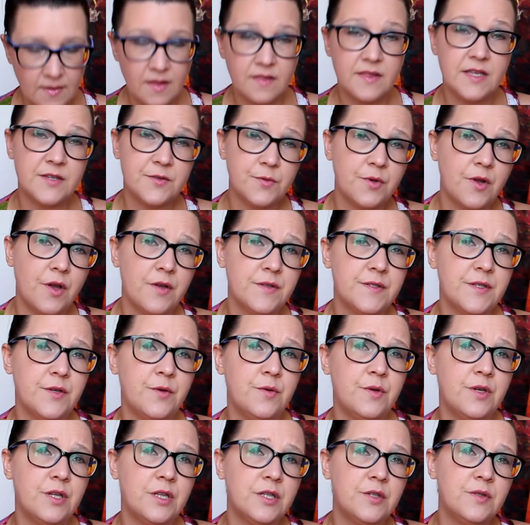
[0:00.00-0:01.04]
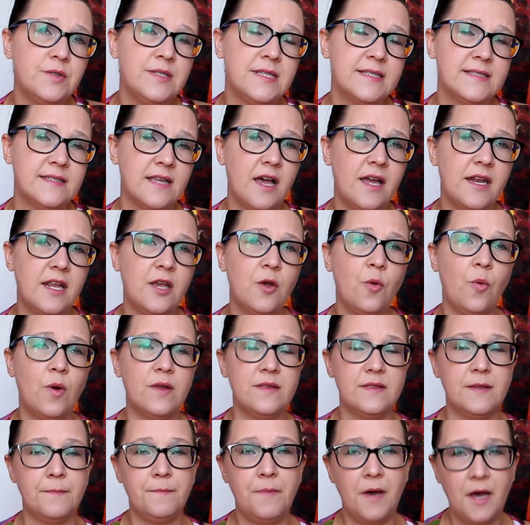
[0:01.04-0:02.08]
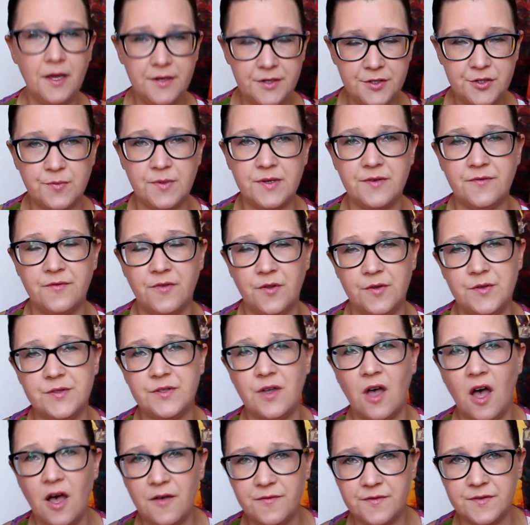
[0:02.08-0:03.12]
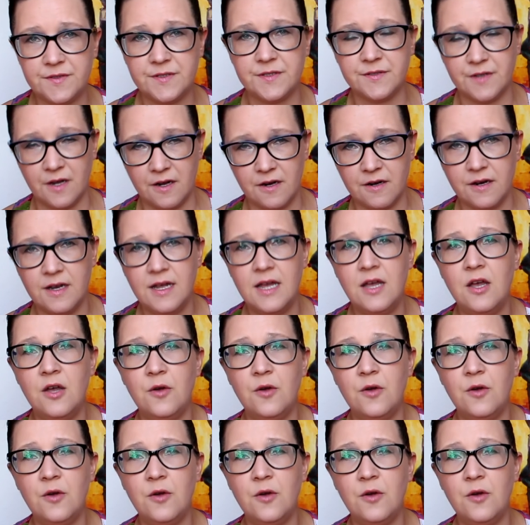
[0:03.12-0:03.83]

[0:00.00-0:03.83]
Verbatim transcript: This would also include deciding what the punishment for those officers are,